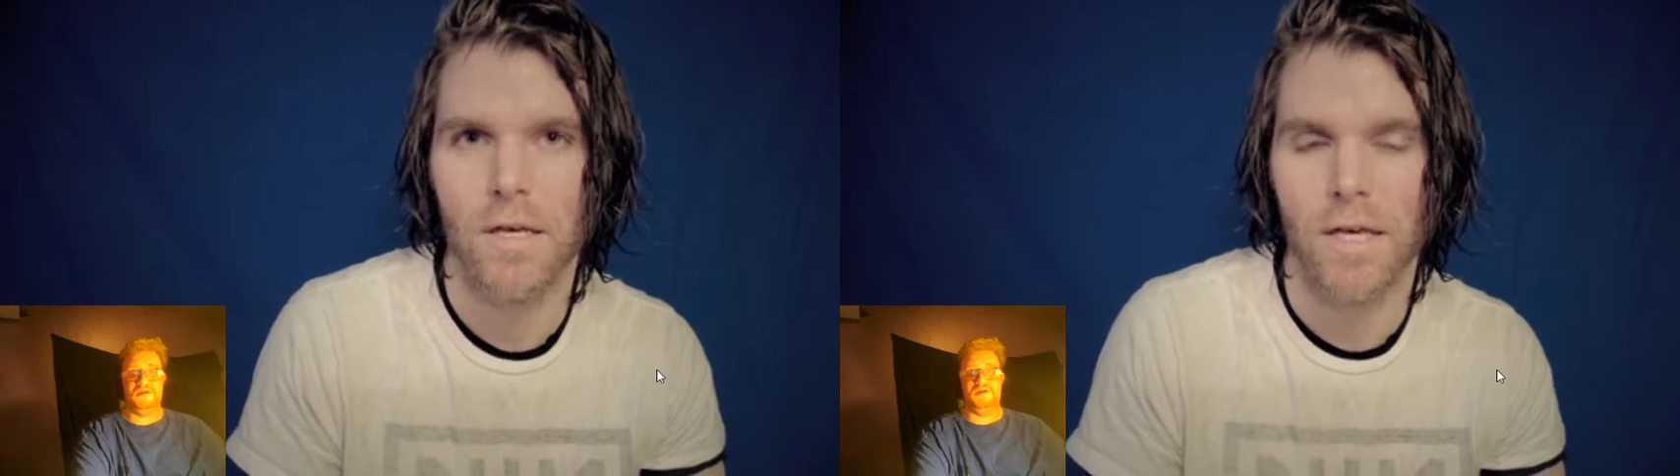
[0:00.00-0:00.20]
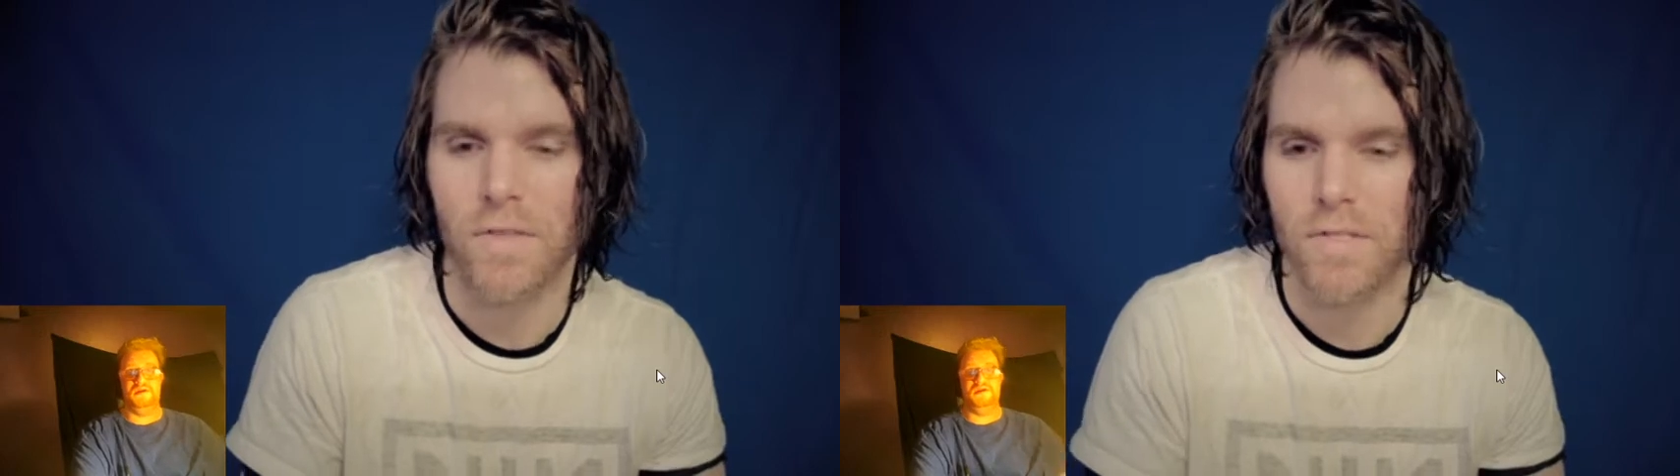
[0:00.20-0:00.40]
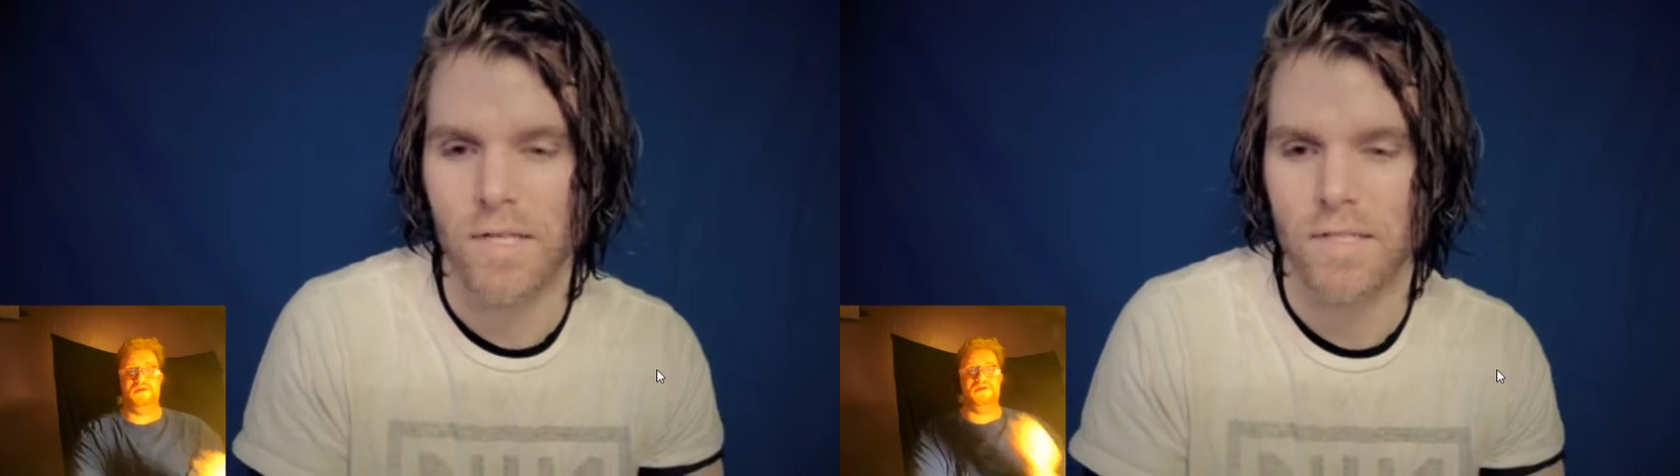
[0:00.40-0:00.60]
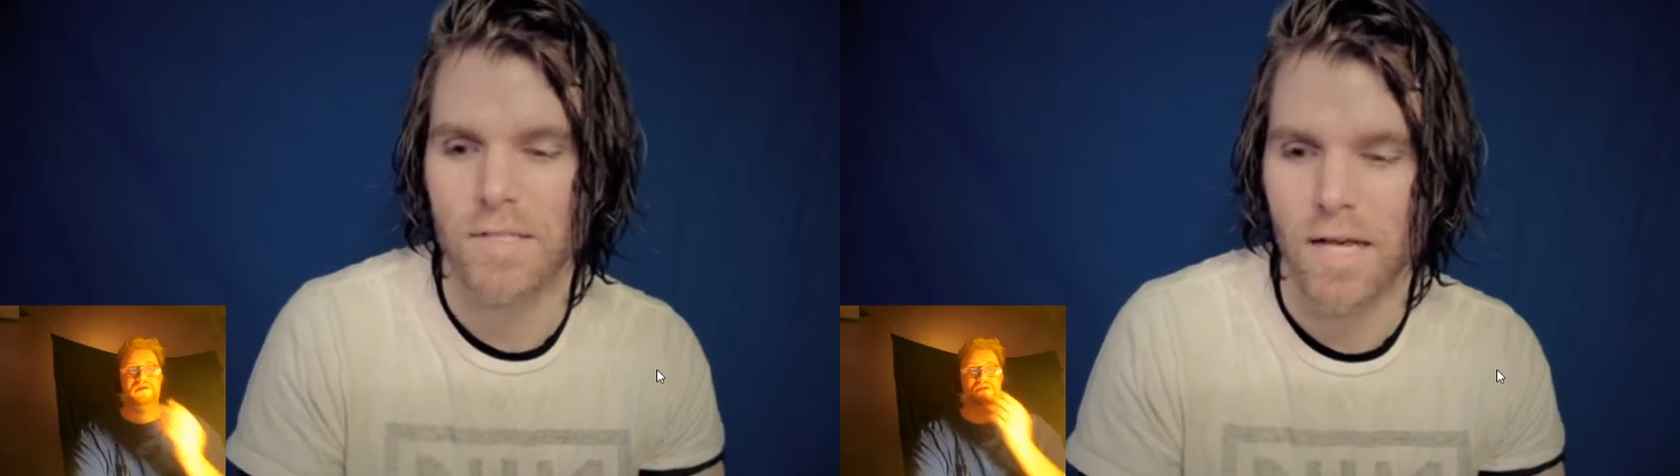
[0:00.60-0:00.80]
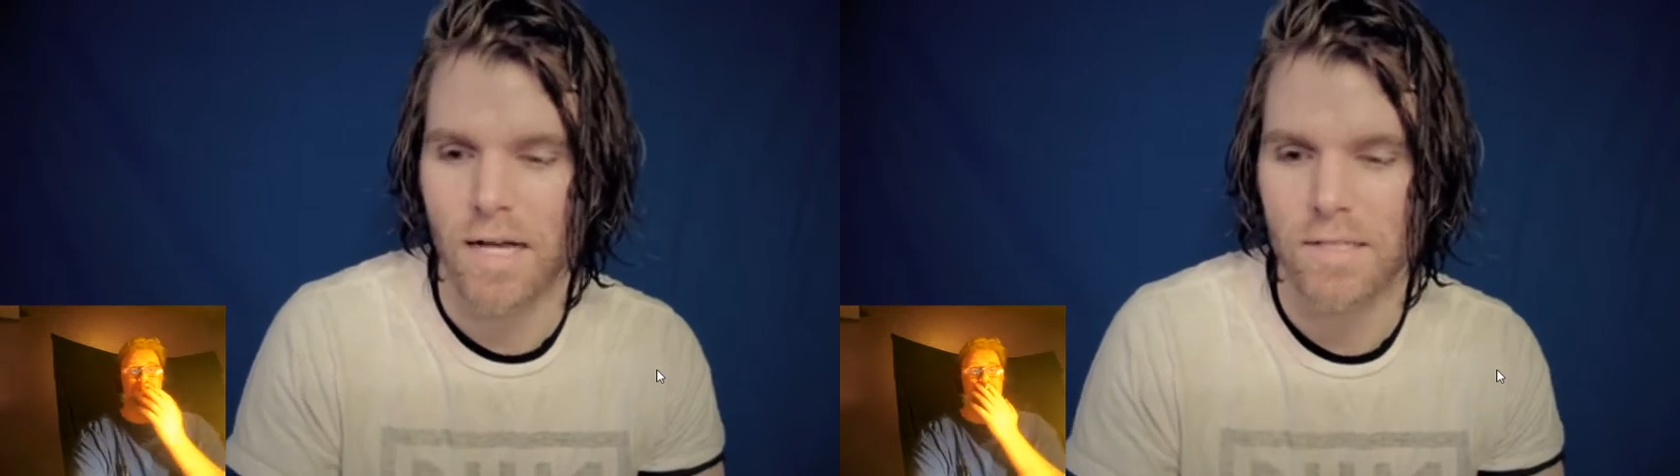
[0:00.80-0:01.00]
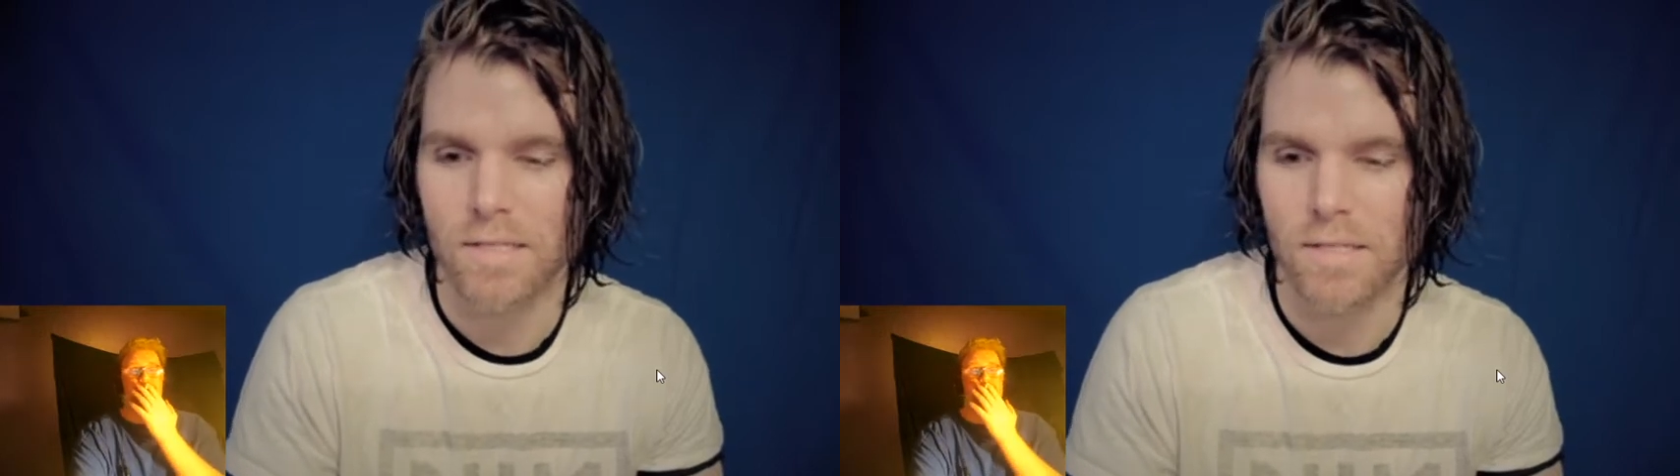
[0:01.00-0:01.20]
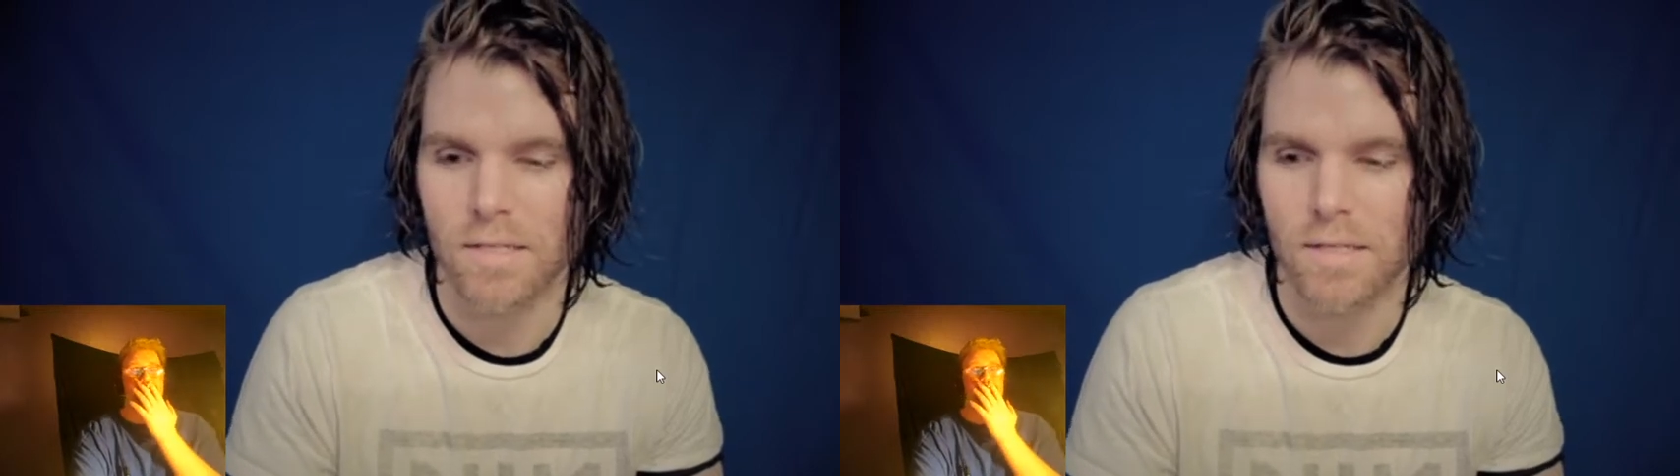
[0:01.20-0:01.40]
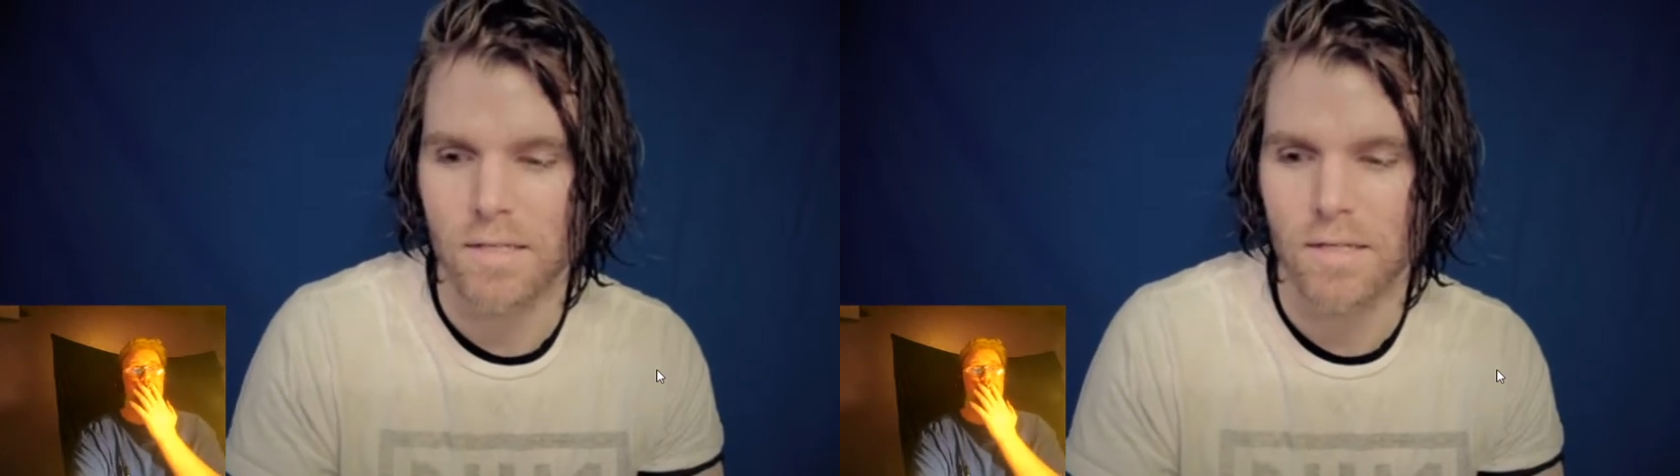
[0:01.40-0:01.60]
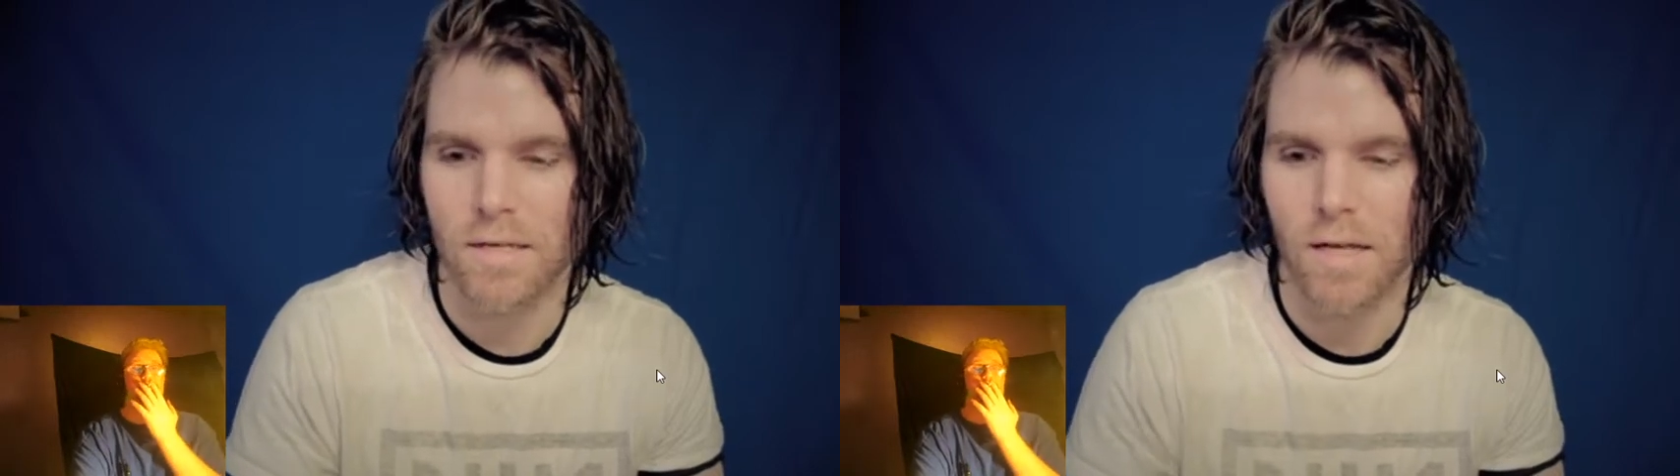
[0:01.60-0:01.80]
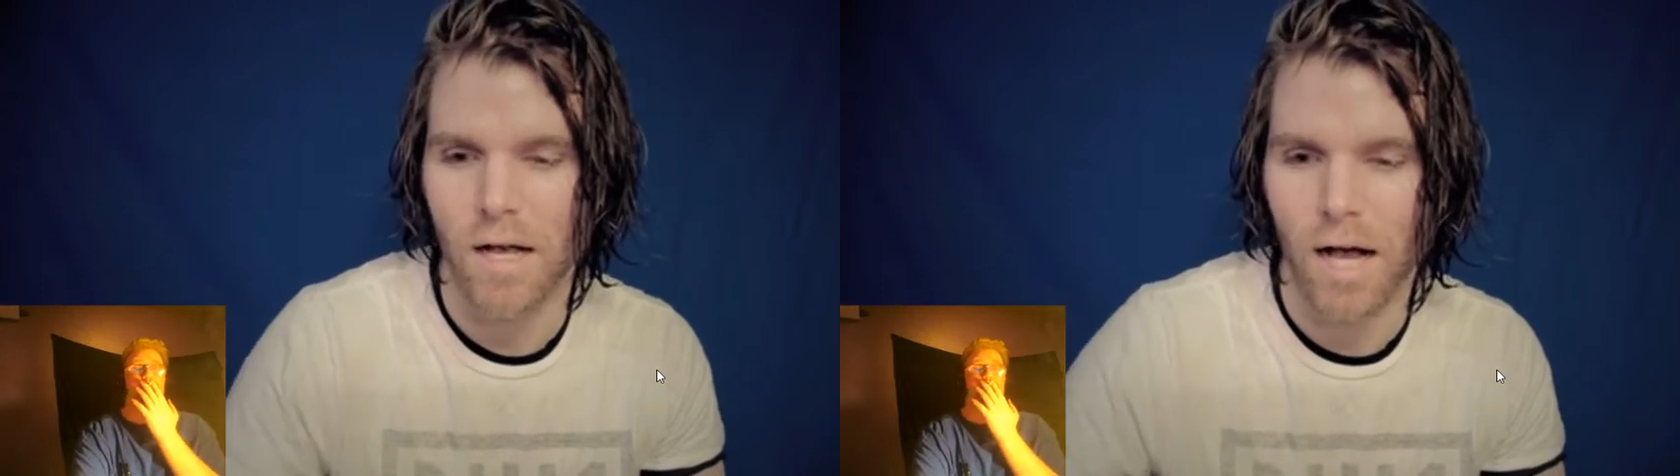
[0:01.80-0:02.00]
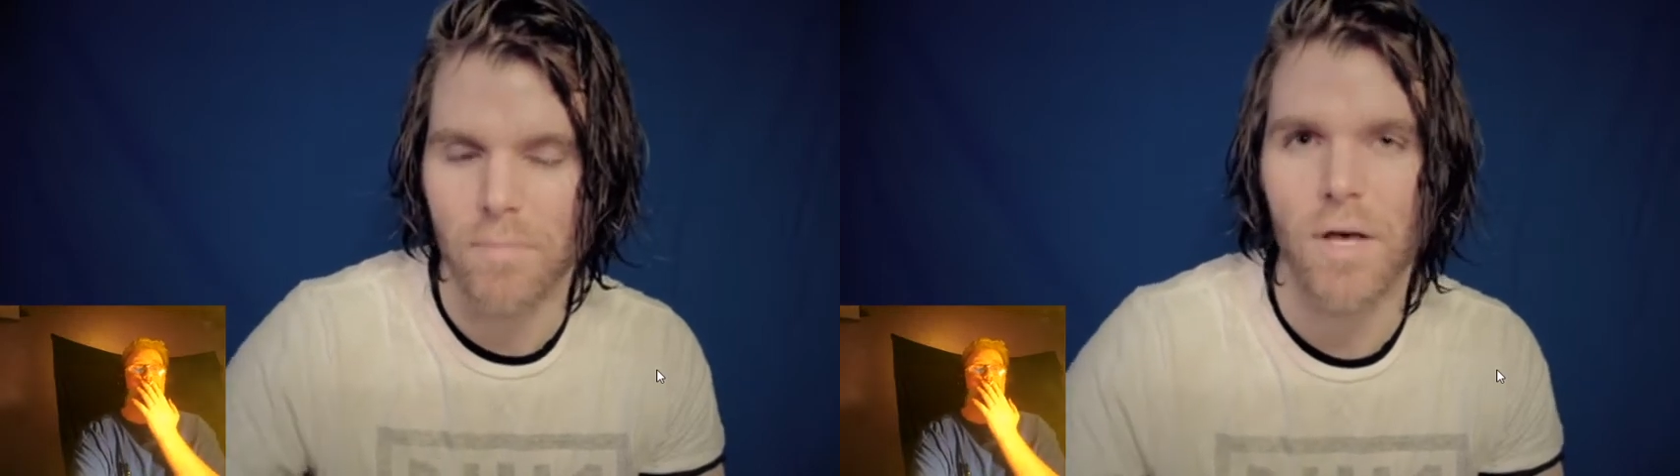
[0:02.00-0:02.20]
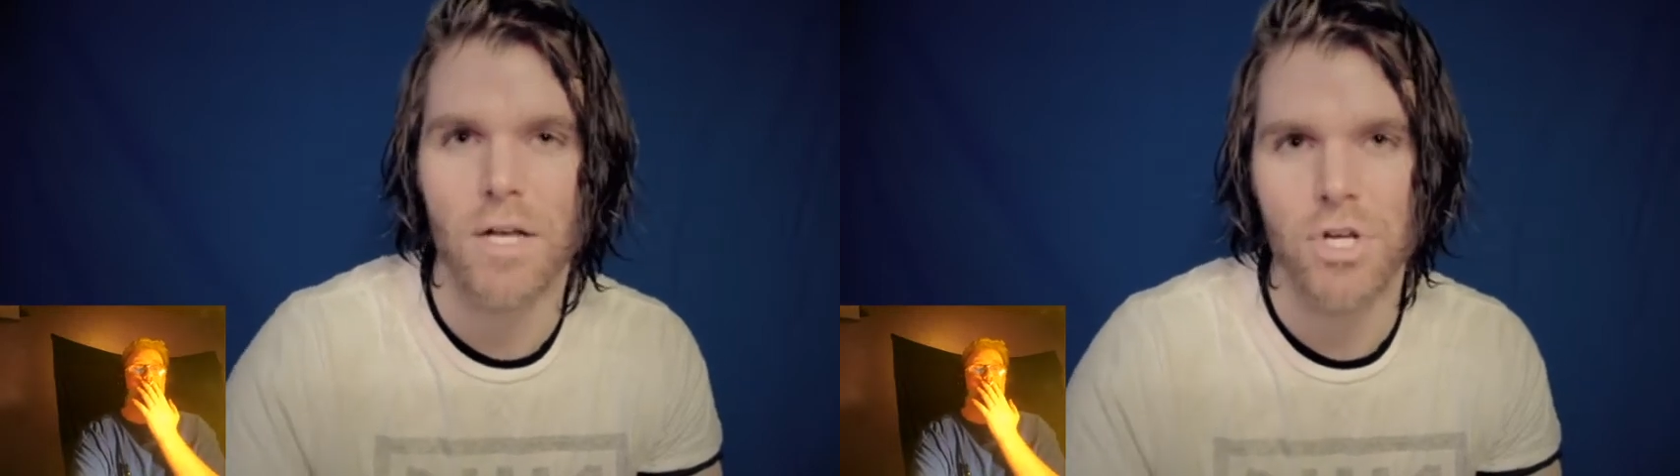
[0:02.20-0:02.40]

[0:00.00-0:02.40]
In the sense that I'm not